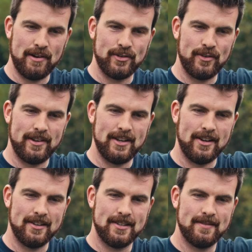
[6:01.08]
micro
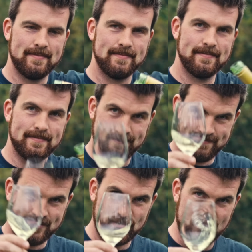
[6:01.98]
vineyard.
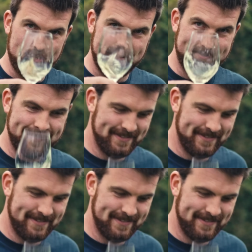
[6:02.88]
Chin chin.